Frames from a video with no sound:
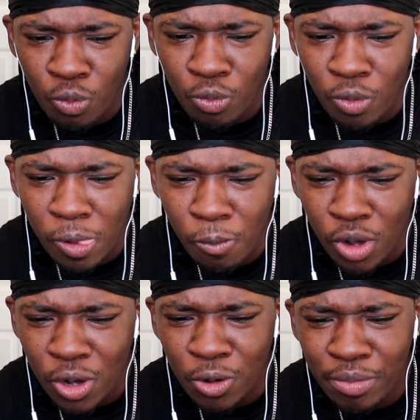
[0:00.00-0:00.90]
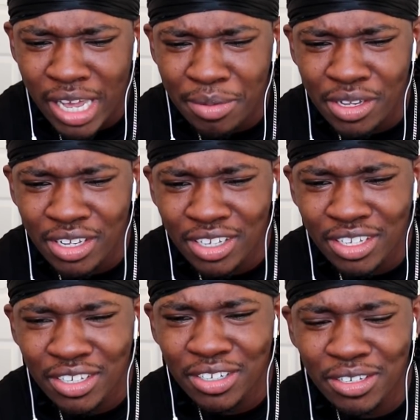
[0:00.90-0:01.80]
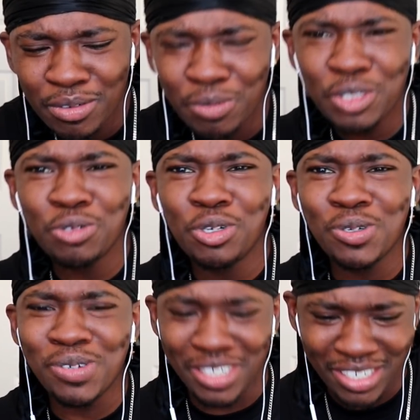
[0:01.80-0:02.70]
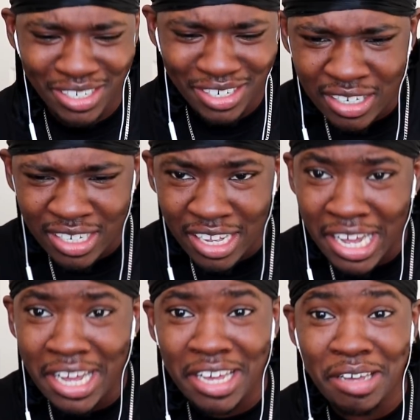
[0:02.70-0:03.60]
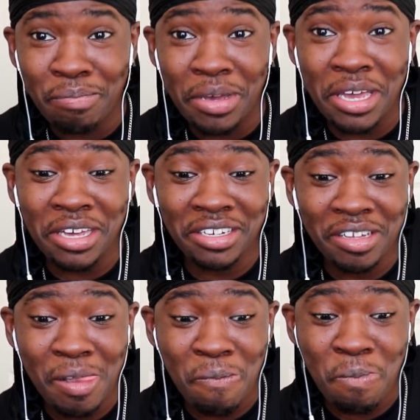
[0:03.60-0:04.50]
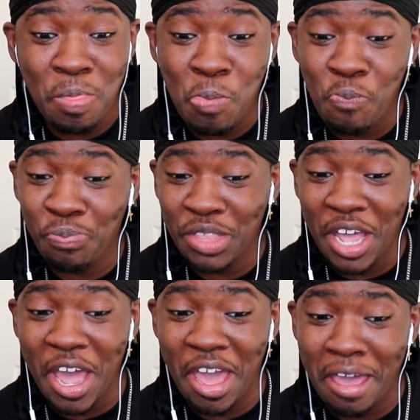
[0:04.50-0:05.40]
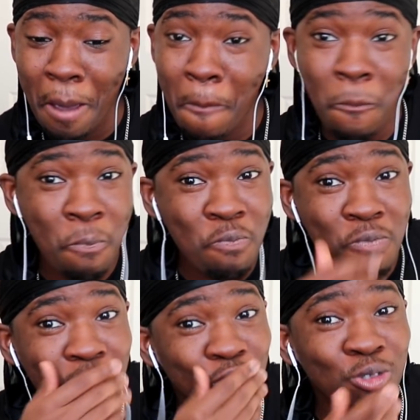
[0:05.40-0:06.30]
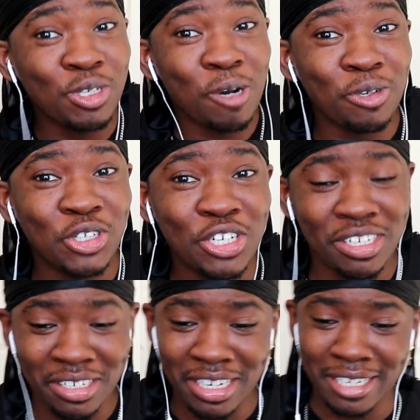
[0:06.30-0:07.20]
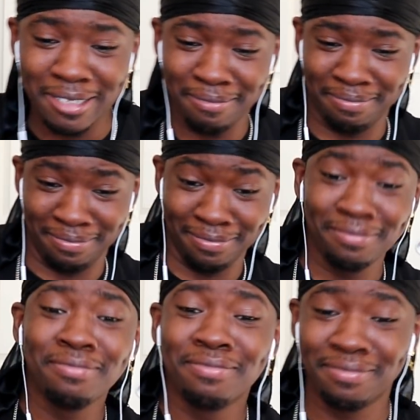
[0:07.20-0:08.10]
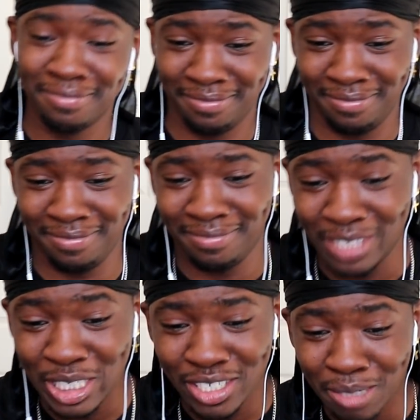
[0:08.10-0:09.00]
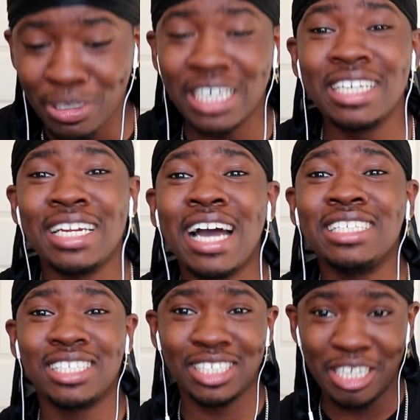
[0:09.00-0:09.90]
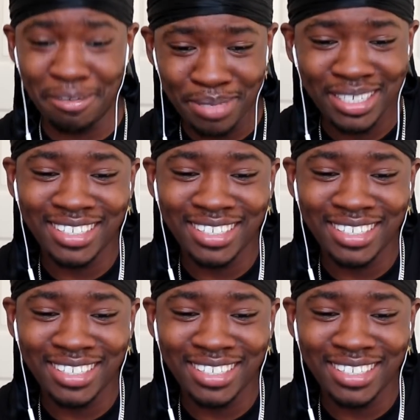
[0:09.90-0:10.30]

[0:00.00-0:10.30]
Whoa, baby. What you doing? Hey, Pete. Hey, you know what she can get. Some good night's sleep.